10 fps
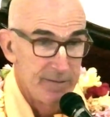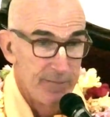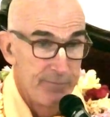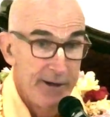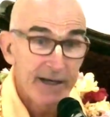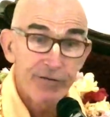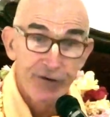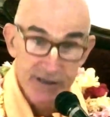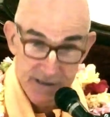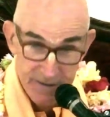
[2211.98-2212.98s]

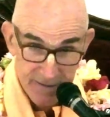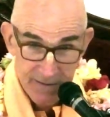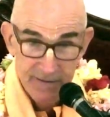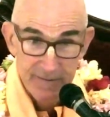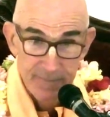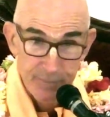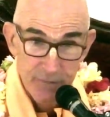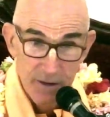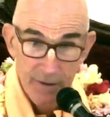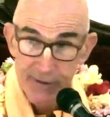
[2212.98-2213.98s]
benefit
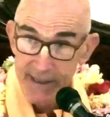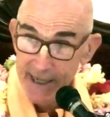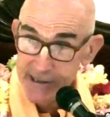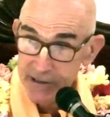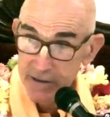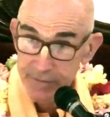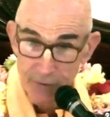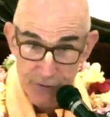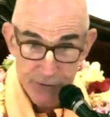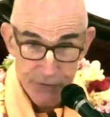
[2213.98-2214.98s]
of engaging in
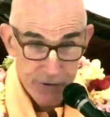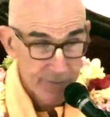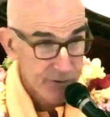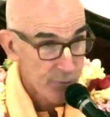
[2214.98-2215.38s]
devotional service.